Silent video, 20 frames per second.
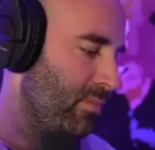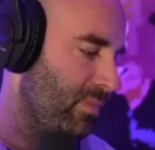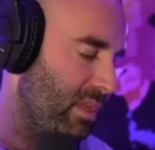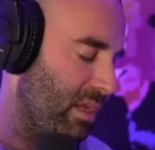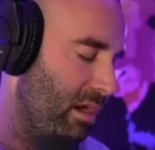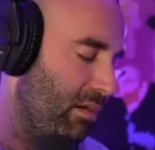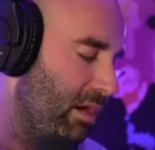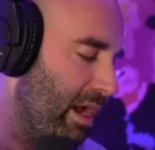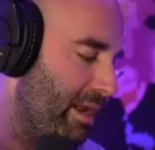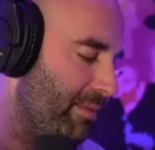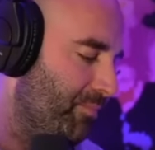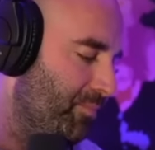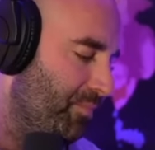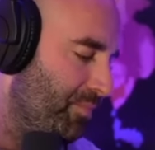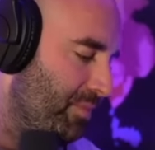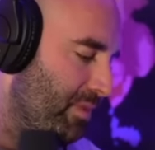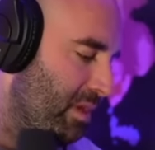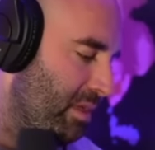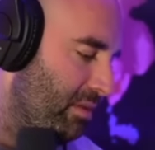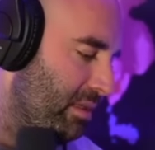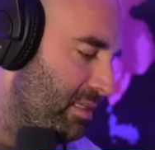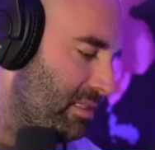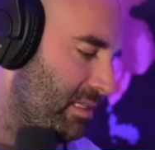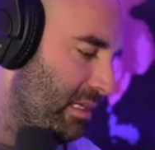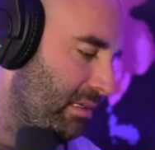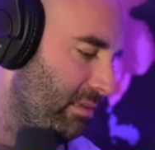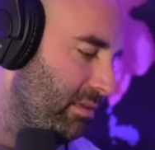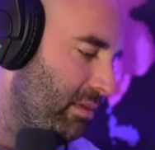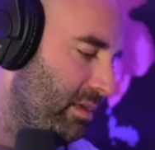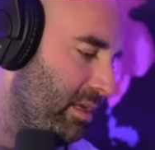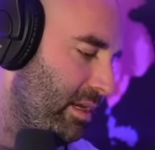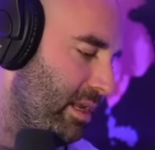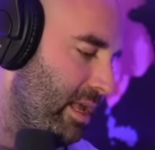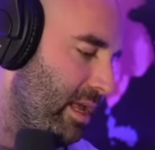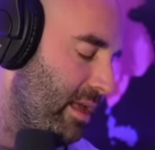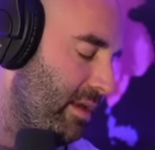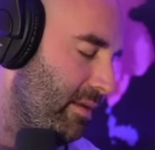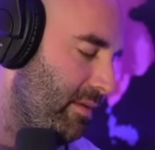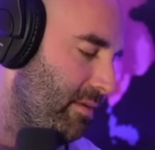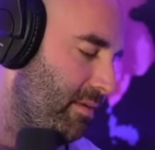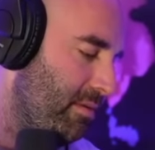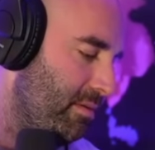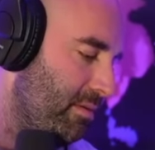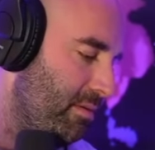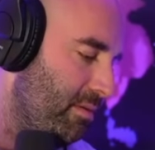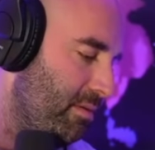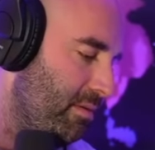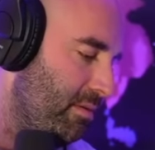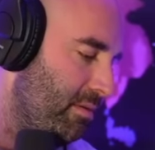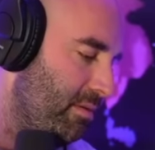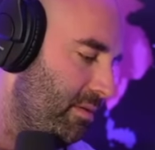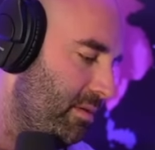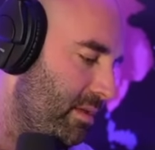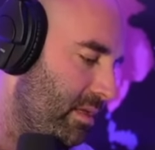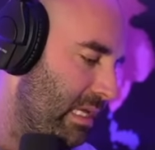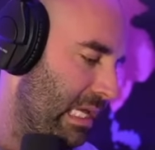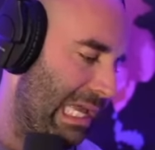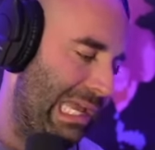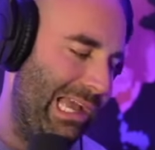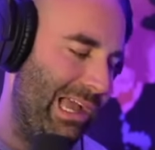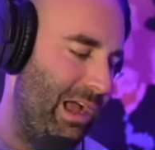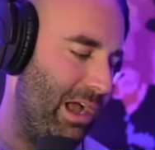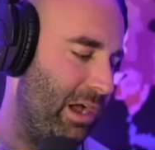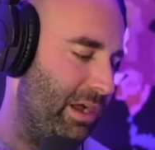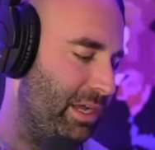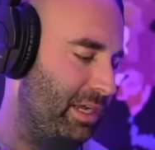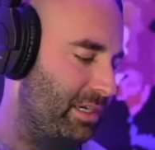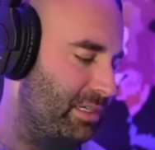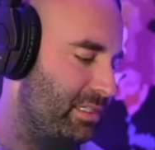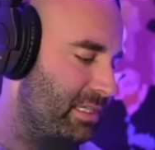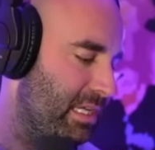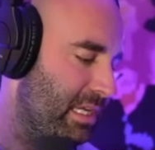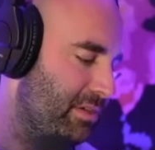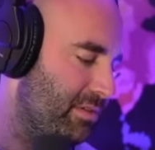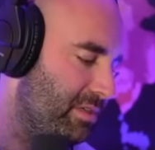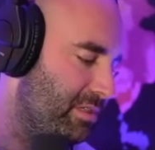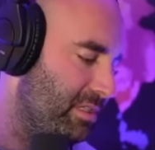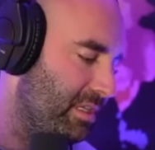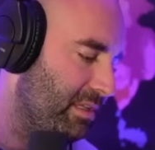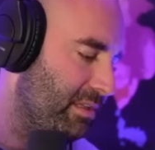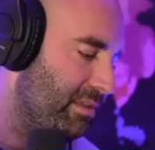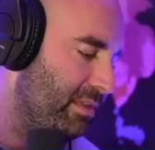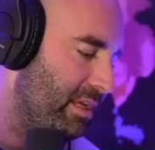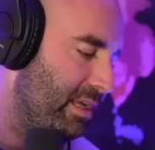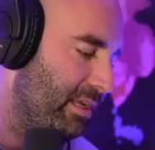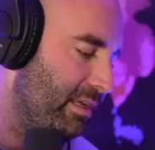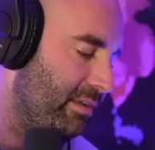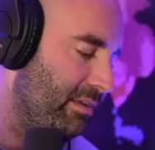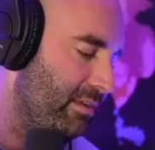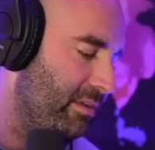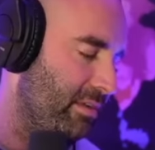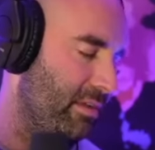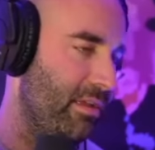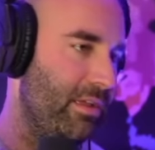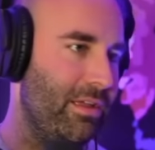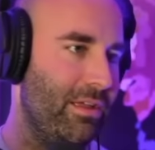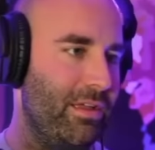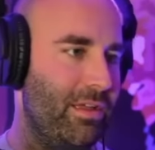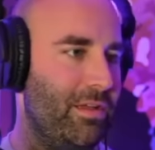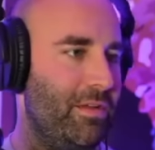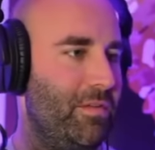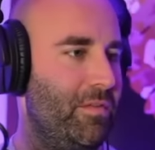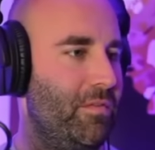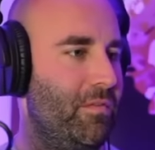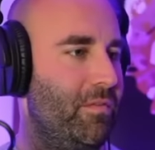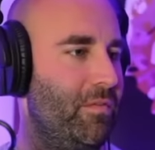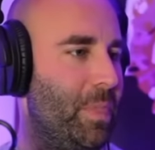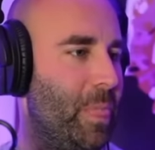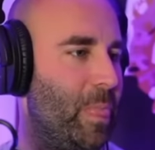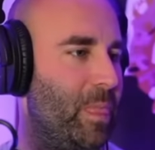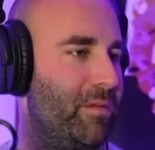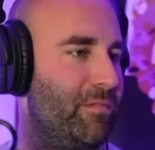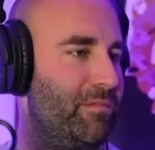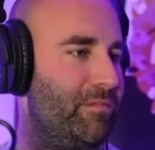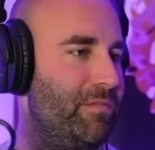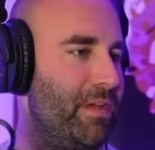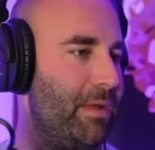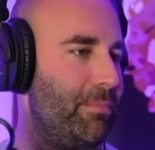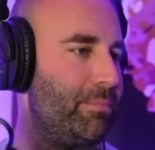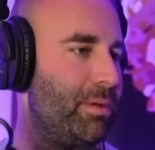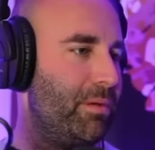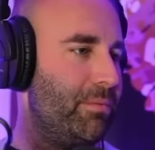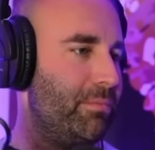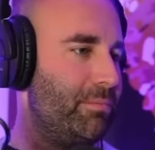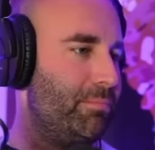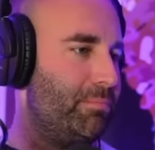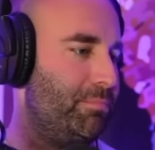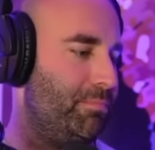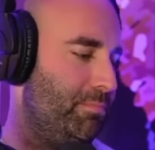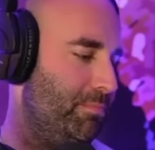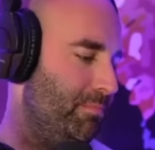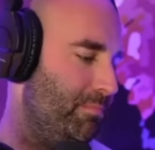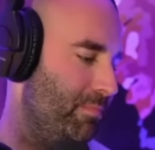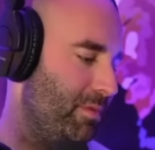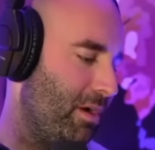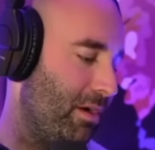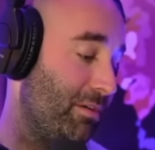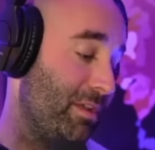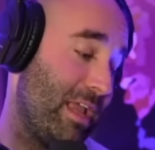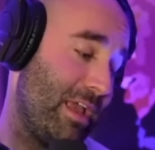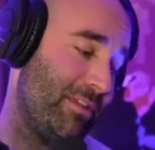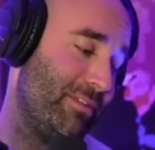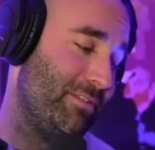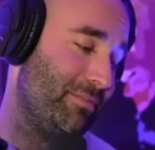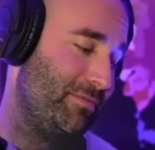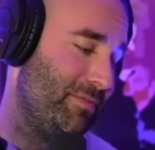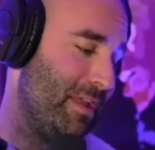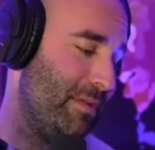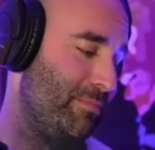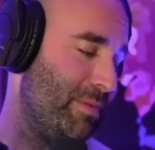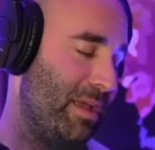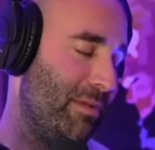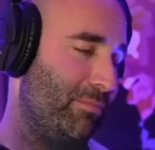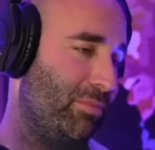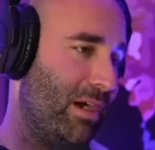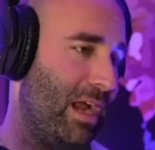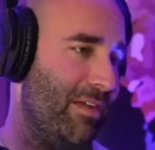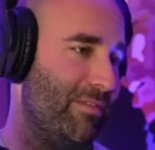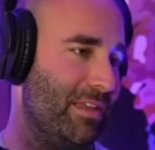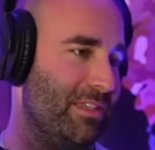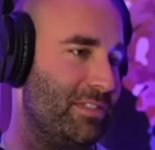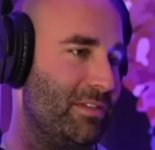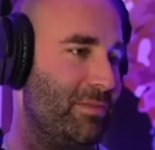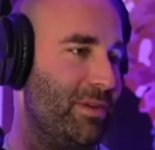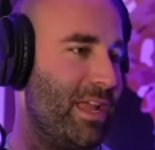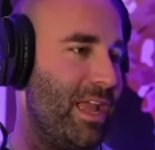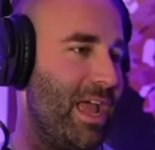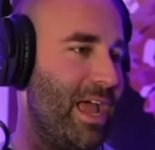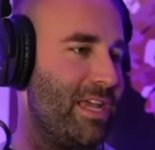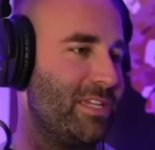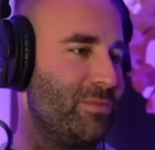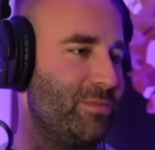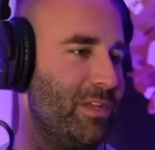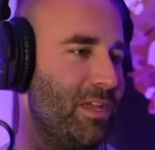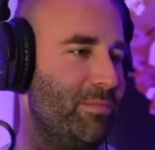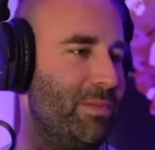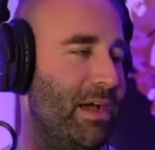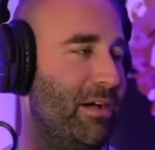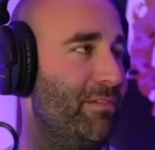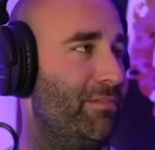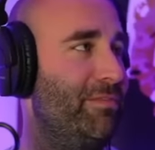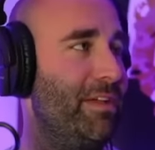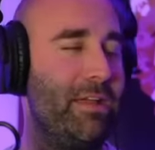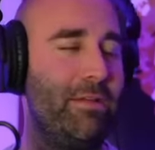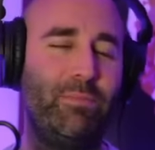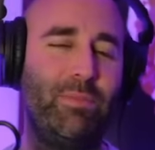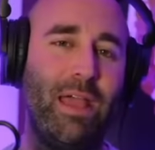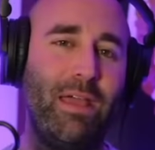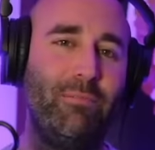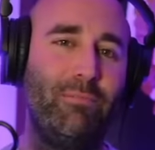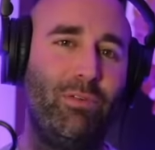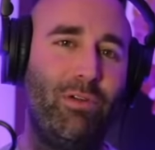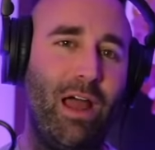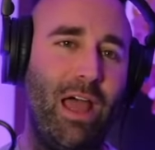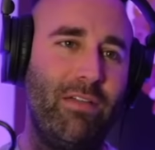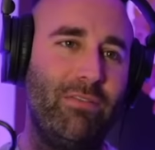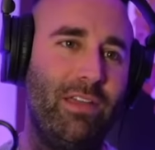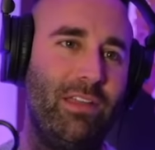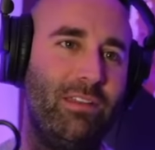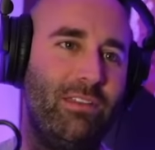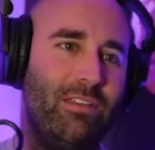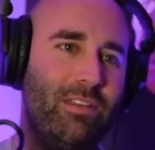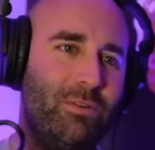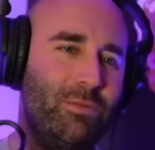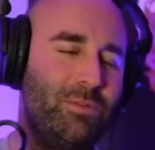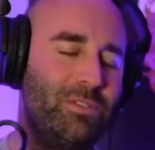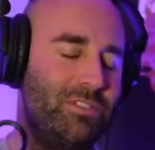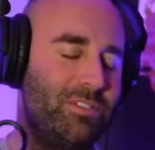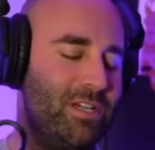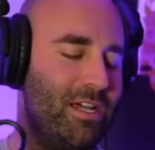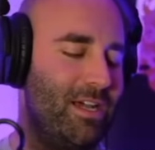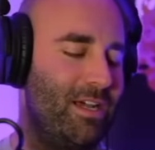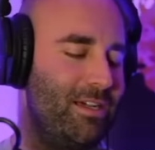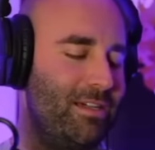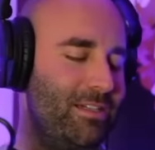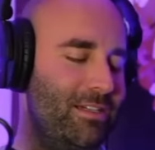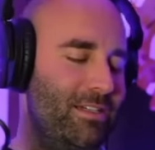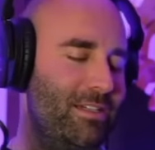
All right. Let's start looking at... Oh, here's an interesting thing. Vape. Oh, yeah. Vape Pen Private. Somebody asked me about Vape Pen Private. There was a...